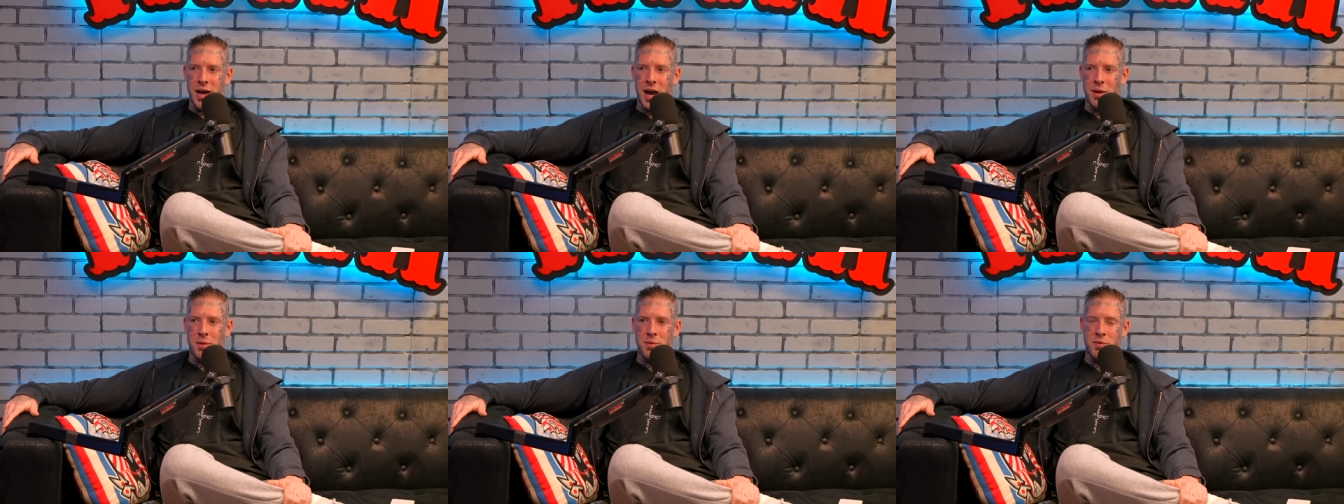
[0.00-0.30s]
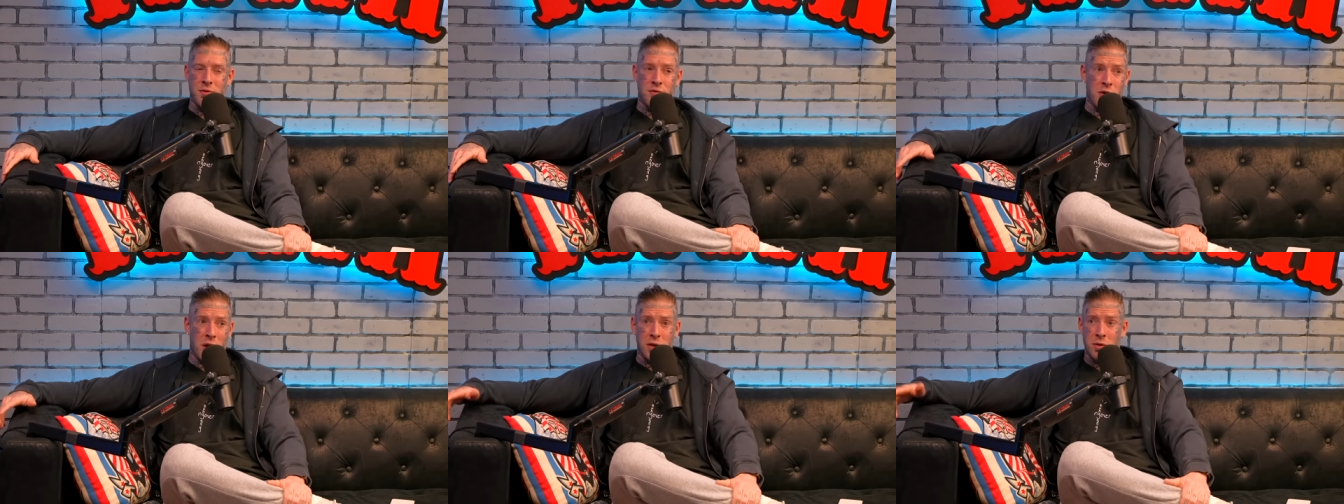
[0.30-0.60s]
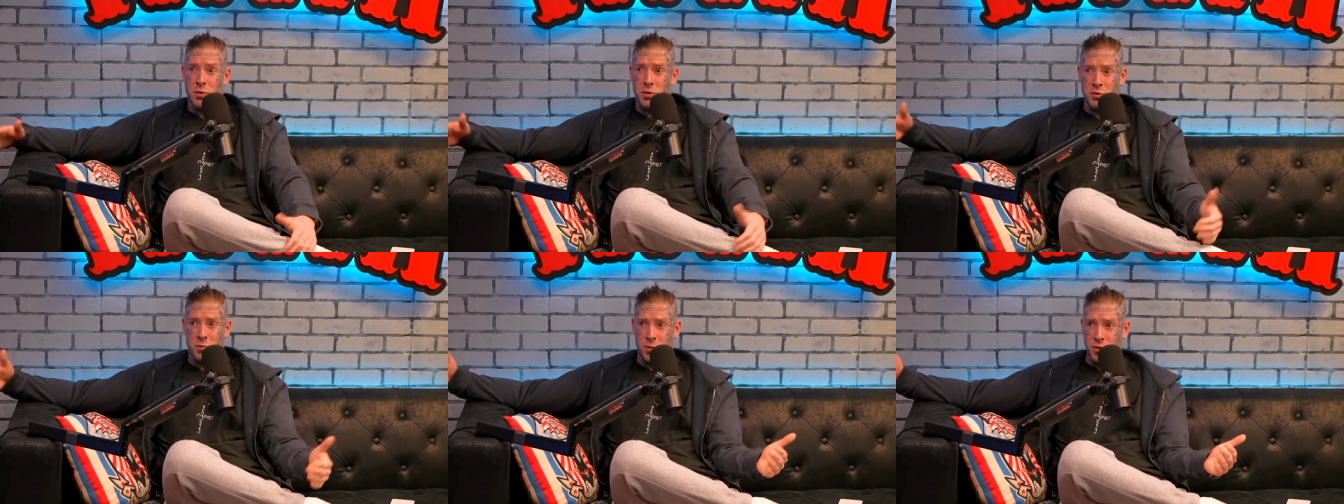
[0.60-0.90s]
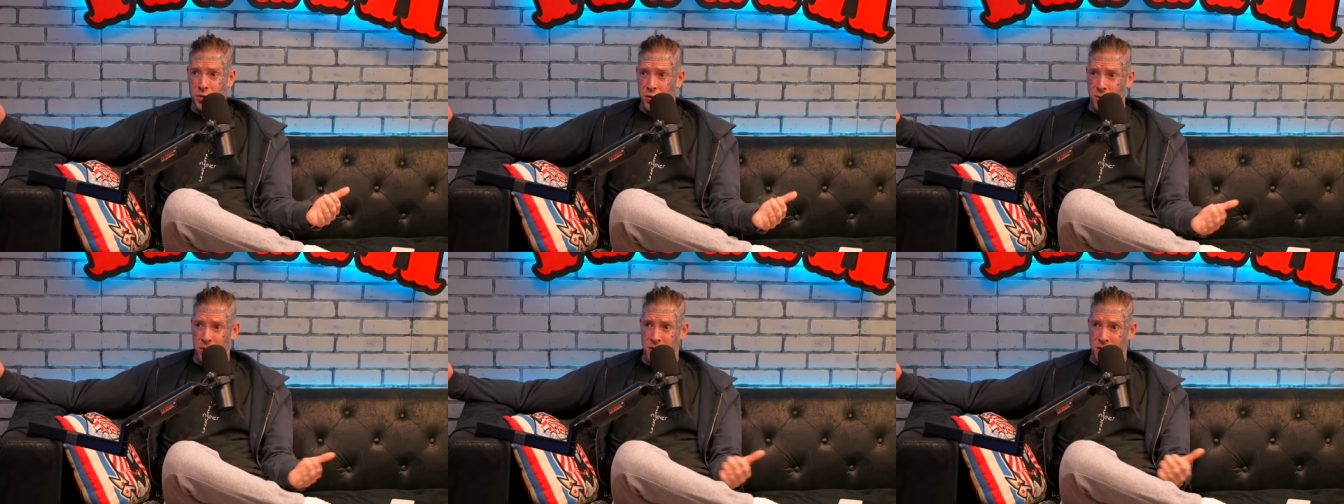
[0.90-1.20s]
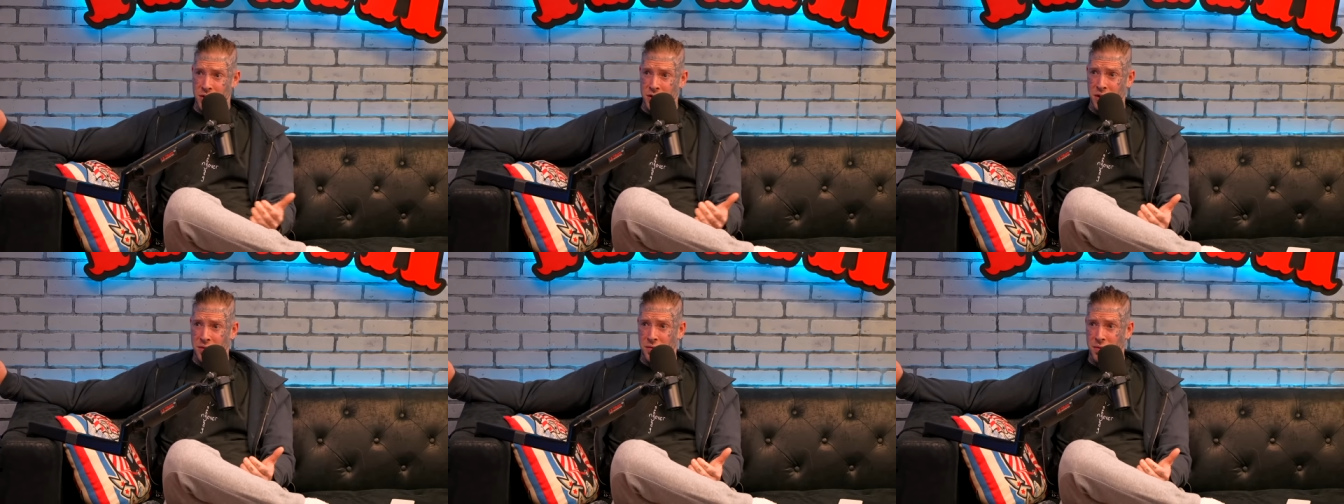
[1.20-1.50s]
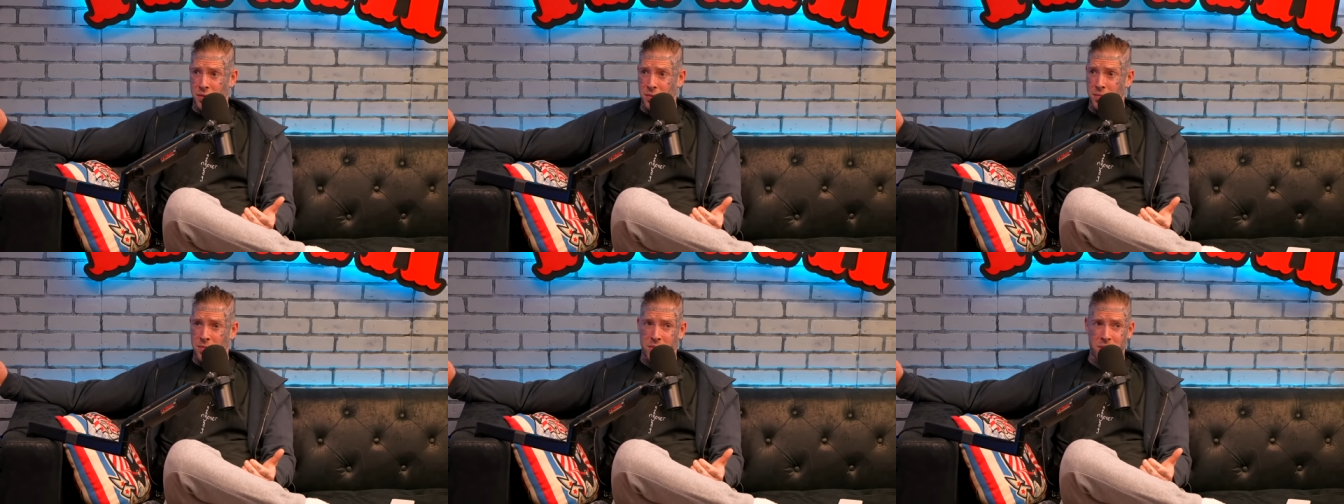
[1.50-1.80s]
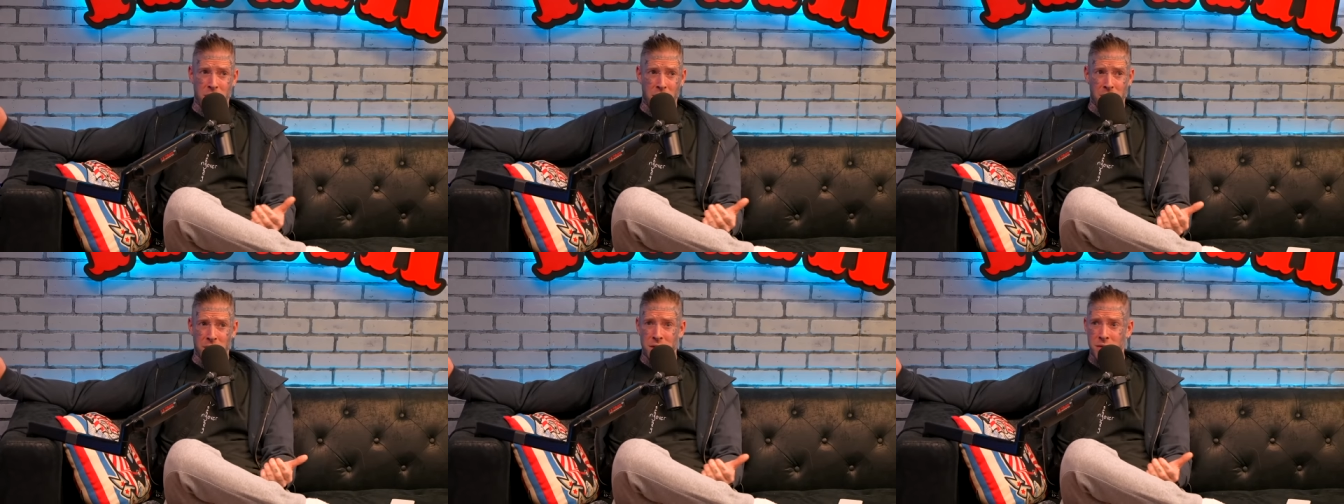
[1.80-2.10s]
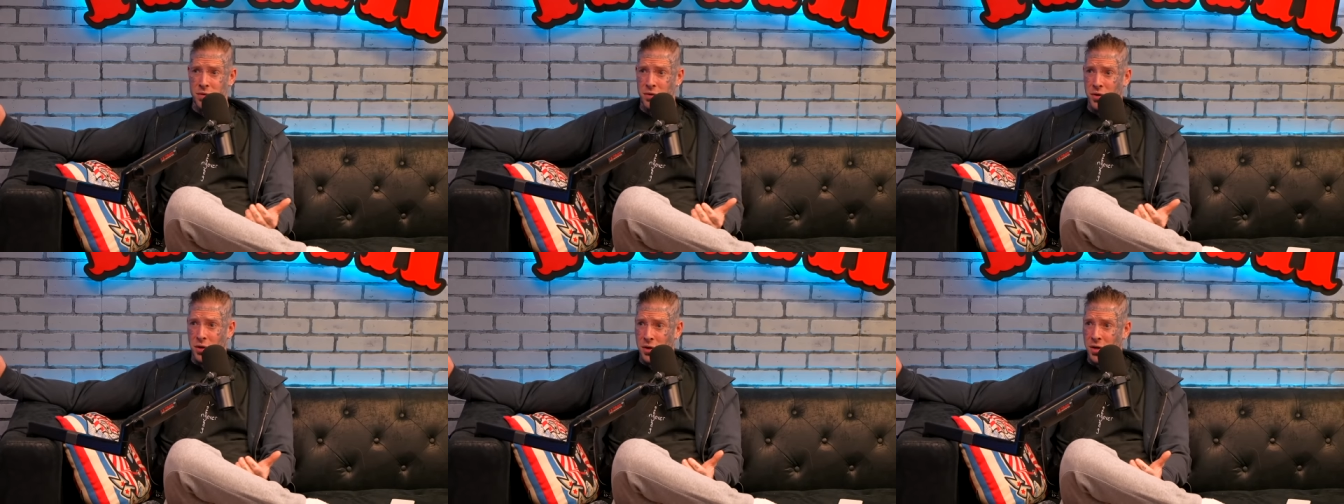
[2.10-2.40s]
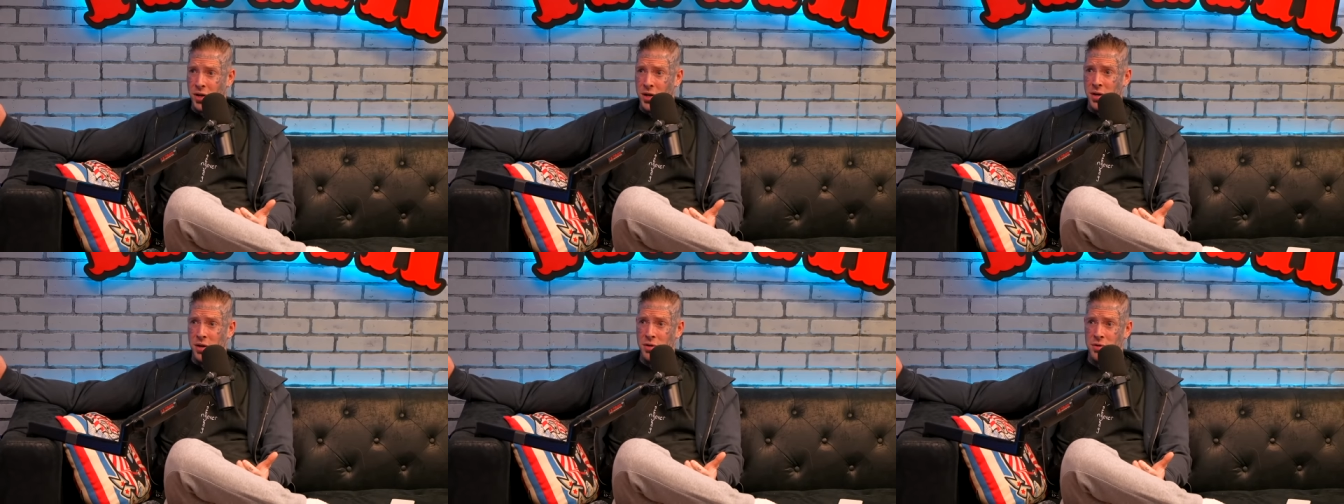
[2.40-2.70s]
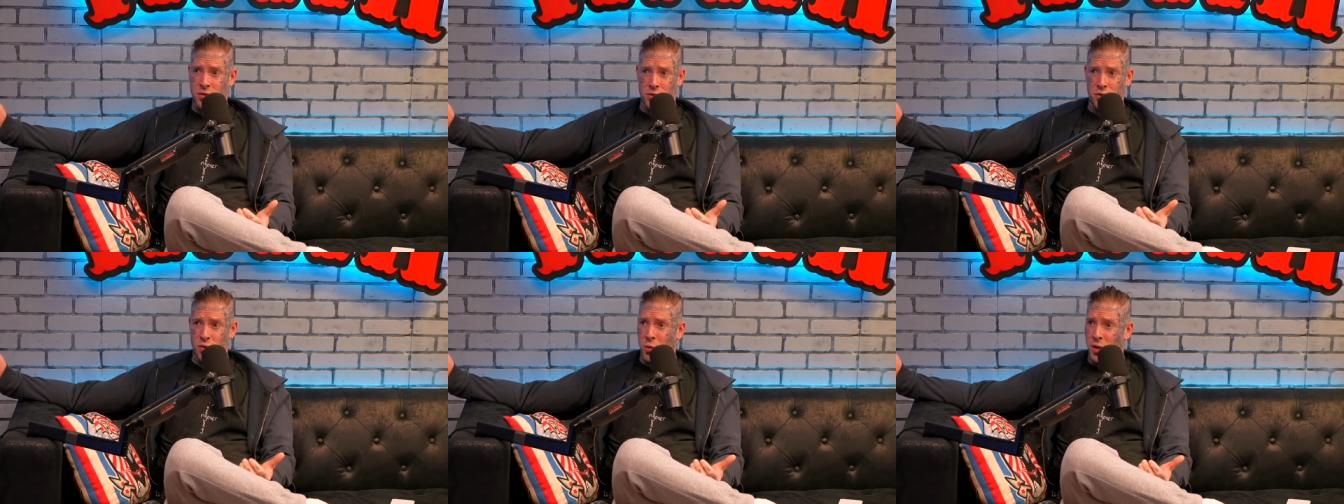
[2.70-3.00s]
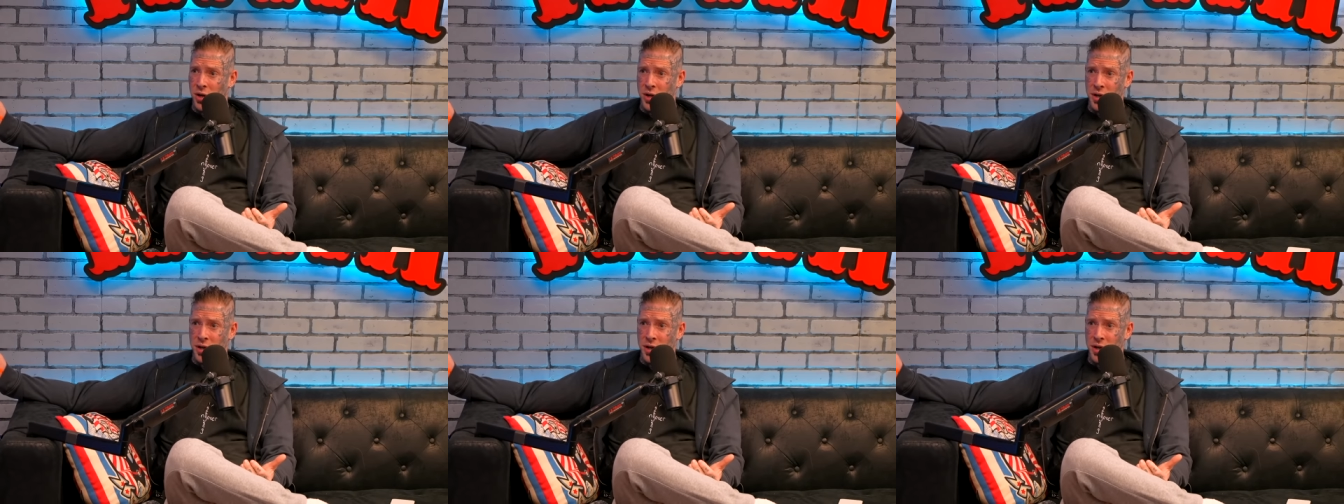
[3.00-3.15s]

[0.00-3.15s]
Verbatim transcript: and Jelly Roll's been doing this shit for fucking 30 years or 20 yeah.